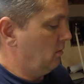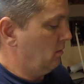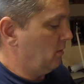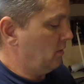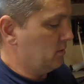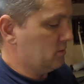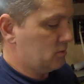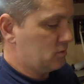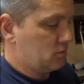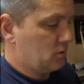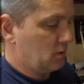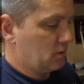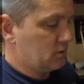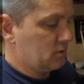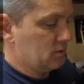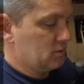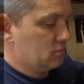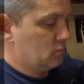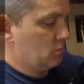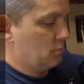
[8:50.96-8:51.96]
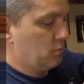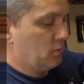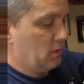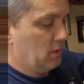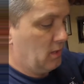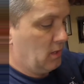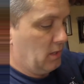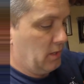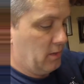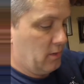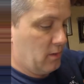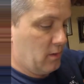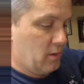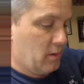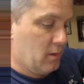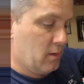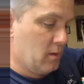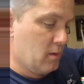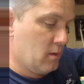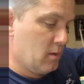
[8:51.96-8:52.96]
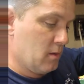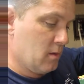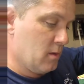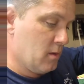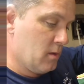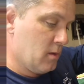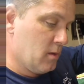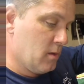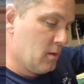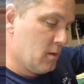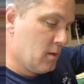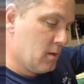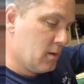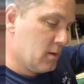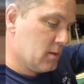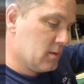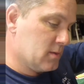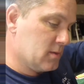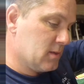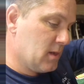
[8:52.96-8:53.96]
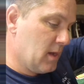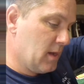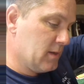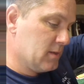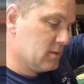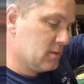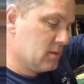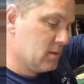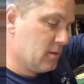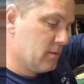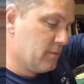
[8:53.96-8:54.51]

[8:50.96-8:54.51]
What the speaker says: Instructions were pretty clear and concise.